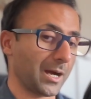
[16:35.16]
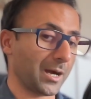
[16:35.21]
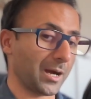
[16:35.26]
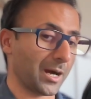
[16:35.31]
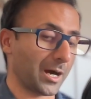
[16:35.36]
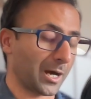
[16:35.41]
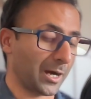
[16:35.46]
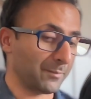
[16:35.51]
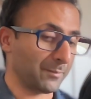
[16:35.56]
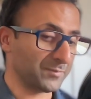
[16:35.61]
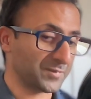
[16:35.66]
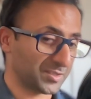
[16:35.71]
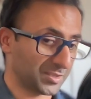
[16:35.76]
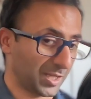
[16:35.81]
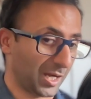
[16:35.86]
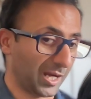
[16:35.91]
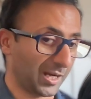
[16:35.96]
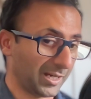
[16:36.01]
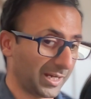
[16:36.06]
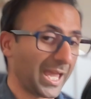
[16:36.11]
I'm
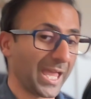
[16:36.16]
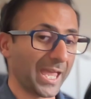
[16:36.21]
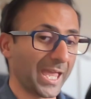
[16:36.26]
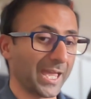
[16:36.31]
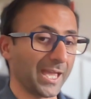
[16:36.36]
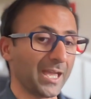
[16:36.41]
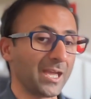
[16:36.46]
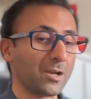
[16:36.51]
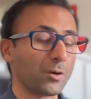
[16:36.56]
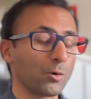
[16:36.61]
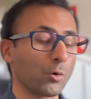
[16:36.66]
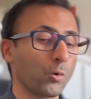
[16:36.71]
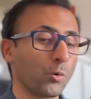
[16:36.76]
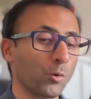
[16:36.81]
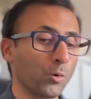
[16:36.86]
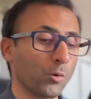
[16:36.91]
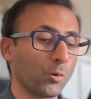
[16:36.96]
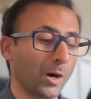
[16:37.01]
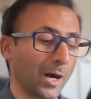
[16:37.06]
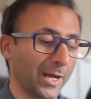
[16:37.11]
stuck here,
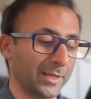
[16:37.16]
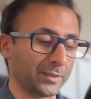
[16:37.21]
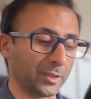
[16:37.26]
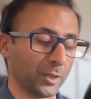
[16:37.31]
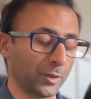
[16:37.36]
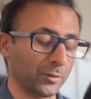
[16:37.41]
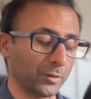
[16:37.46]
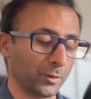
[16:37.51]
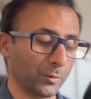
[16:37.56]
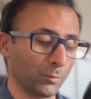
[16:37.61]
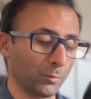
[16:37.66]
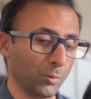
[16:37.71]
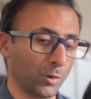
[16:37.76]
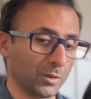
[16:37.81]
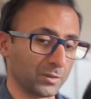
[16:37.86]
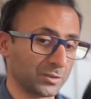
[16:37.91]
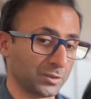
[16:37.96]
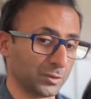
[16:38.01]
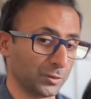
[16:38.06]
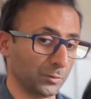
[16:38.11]
or I don't know
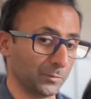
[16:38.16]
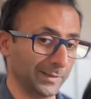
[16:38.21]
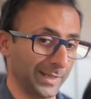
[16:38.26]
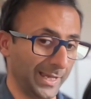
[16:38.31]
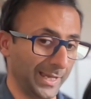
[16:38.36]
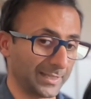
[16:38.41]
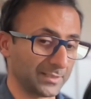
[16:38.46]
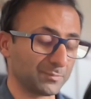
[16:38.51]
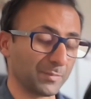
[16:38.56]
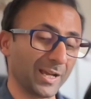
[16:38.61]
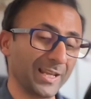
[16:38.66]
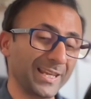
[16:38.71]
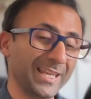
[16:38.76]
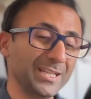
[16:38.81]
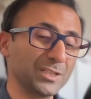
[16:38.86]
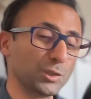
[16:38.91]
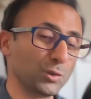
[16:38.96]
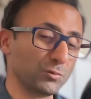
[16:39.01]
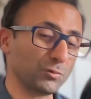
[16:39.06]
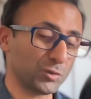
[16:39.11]
what to do next. But at
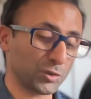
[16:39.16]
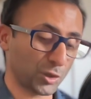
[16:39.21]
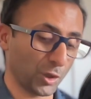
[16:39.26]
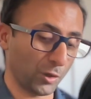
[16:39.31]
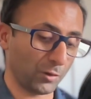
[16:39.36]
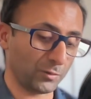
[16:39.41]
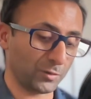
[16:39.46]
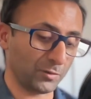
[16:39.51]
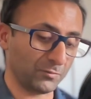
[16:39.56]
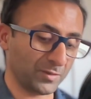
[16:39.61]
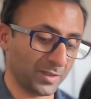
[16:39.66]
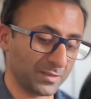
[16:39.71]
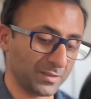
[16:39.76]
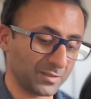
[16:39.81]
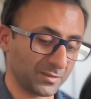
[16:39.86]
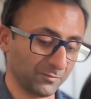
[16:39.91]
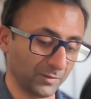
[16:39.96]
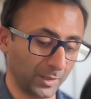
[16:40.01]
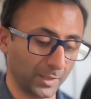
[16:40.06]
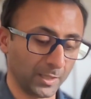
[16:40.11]
least you've shown you've done
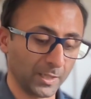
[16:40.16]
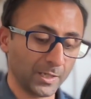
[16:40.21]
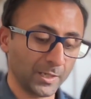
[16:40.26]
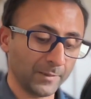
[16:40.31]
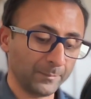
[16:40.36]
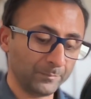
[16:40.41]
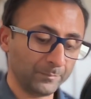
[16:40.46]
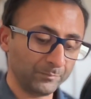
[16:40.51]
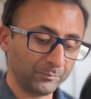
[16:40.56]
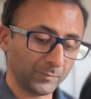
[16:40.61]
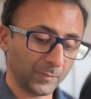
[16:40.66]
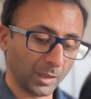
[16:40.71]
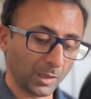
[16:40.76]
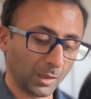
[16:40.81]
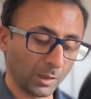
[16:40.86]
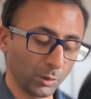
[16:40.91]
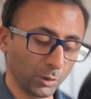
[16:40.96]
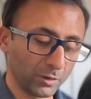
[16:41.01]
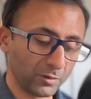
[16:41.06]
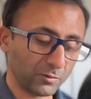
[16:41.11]
something.
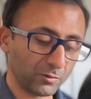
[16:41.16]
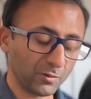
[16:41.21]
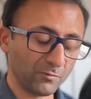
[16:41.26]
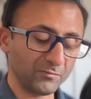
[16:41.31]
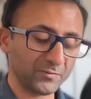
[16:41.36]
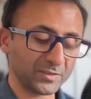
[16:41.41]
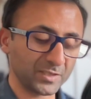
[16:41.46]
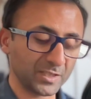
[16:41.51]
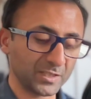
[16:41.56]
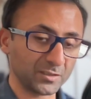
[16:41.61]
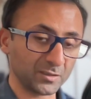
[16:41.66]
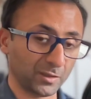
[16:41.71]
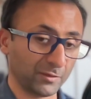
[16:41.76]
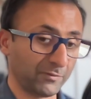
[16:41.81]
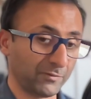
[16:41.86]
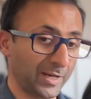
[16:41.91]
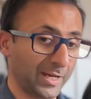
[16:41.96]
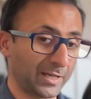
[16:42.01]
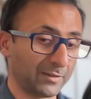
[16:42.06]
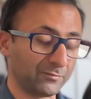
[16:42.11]
A lot of conversations I've
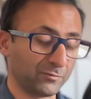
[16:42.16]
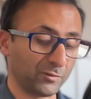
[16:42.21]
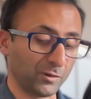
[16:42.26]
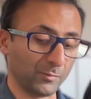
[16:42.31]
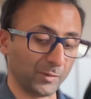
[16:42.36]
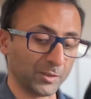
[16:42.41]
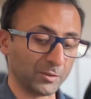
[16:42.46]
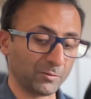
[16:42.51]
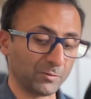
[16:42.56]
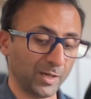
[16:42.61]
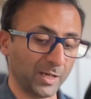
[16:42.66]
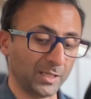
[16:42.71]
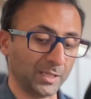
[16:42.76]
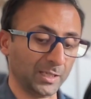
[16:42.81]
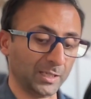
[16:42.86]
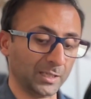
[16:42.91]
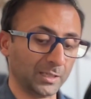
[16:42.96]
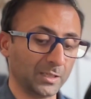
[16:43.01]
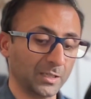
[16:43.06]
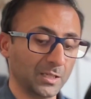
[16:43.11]
had throughout my
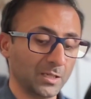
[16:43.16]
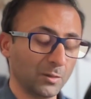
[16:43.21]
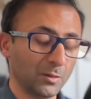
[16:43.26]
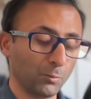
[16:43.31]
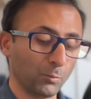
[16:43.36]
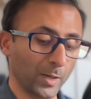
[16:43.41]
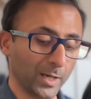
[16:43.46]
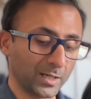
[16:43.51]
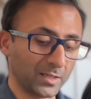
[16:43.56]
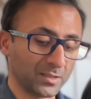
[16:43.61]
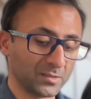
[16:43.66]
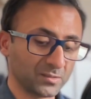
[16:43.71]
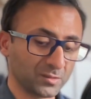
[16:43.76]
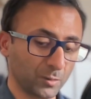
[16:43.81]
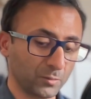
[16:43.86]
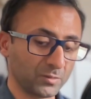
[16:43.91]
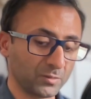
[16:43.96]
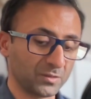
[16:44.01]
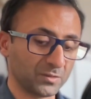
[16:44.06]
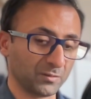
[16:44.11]
training where
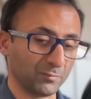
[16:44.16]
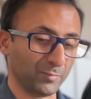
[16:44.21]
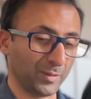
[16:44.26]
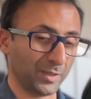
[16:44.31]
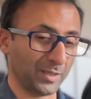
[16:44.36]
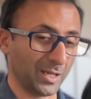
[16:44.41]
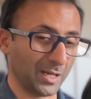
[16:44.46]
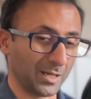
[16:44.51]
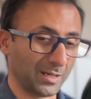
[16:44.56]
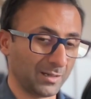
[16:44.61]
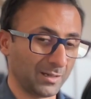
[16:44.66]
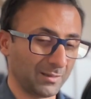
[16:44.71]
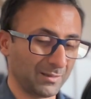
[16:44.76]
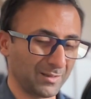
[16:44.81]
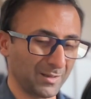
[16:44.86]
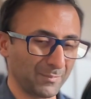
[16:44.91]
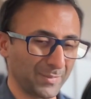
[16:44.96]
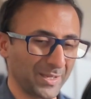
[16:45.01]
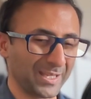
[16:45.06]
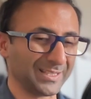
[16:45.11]
consultants have been
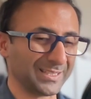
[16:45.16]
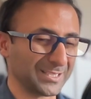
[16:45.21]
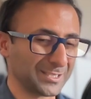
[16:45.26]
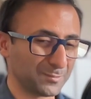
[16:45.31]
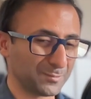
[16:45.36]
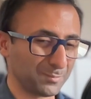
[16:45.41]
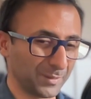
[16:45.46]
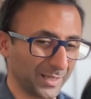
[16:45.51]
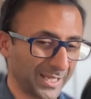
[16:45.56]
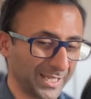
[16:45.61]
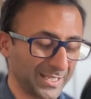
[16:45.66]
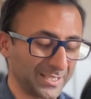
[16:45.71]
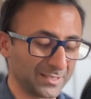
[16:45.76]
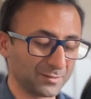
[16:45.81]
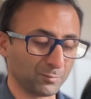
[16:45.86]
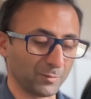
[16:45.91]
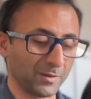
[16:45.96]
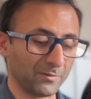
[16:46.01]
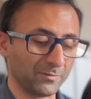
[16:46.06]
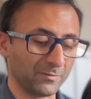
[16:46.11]
a bit displeased
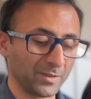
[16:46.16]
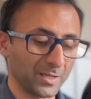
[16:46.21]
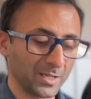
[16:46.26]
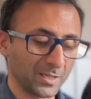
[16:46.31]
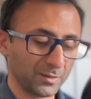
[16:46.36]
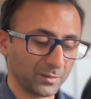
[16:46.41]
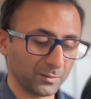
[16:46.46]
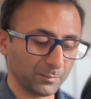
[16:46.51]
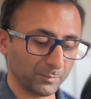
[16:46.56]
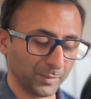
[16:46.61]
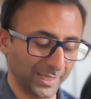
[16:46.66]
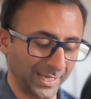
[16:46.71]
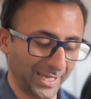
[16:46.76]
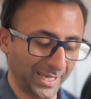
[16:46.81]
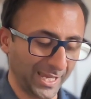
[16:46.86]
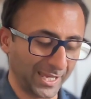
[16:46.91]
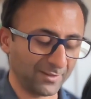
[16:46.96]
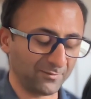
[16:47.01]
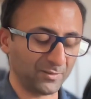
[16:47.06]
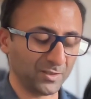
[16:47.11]
with
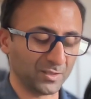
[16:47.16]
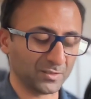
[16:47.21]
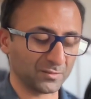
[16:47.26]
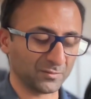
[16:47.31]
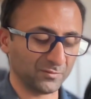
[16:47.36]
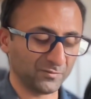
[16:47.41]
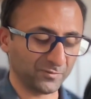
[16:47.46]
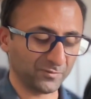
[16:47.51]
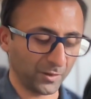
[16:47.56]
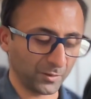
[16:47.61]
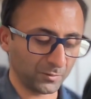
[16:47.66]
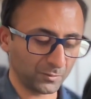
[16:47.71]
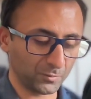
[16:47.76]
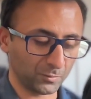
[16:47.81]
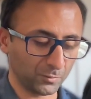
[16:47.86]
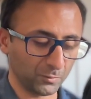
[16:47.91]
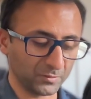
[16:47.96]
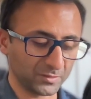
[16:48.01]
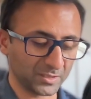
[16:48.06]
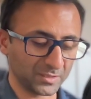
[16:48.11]
behaviors of phone
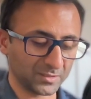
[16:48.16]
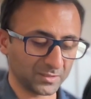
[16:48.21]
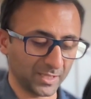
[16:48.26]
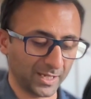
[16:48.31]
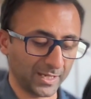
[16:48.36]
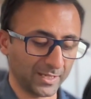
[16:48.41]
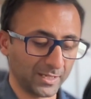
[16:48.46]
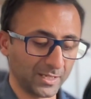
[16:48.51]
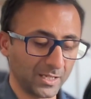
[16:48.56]
calls is that